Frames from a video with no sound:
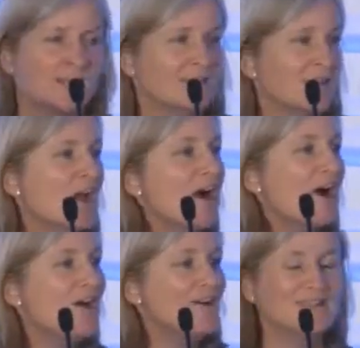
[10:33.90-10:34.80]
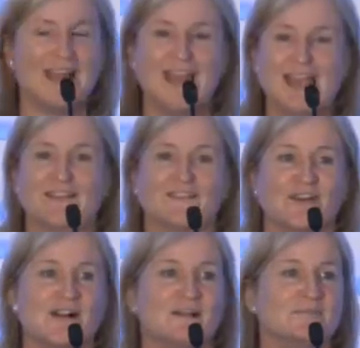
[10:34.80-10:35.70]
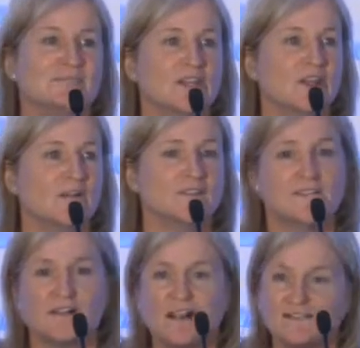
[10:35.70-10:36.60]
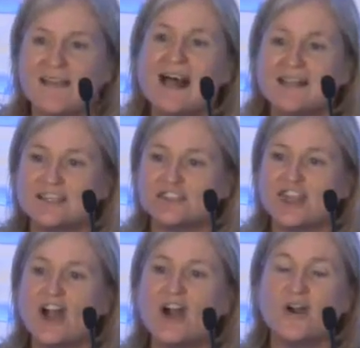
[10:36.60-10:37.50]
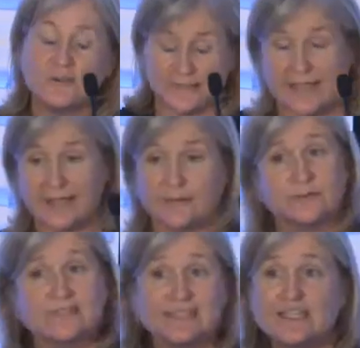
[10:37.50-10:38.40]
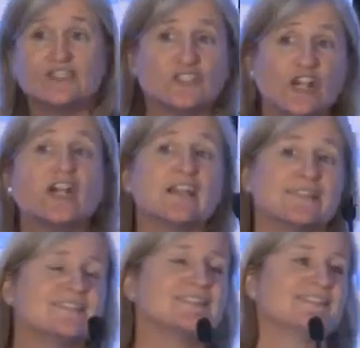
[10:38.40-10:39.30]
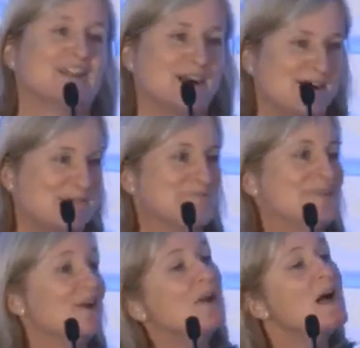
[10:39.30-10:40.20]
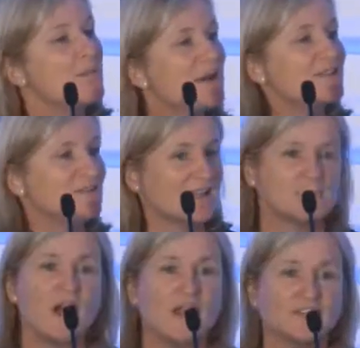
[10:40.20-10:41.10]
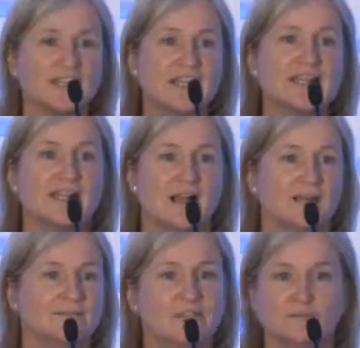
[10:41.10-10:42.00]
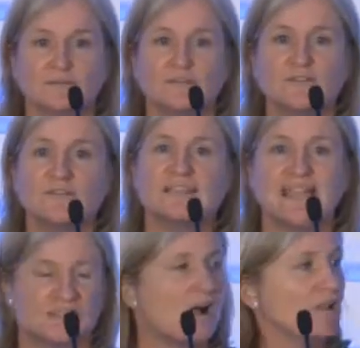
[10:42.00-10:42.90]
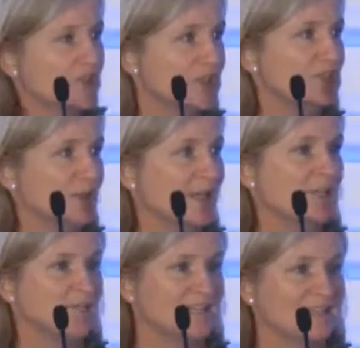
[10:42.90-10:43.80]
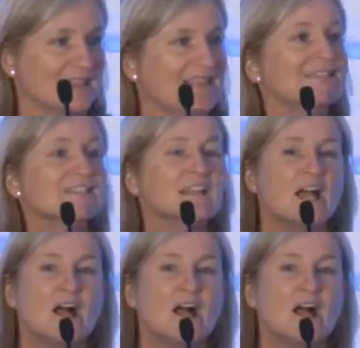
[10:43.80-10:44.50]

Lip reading: Like from, the Silicon Valley show, you get cool T-shirts, but also the camaraderie, using technology and doing interesting things.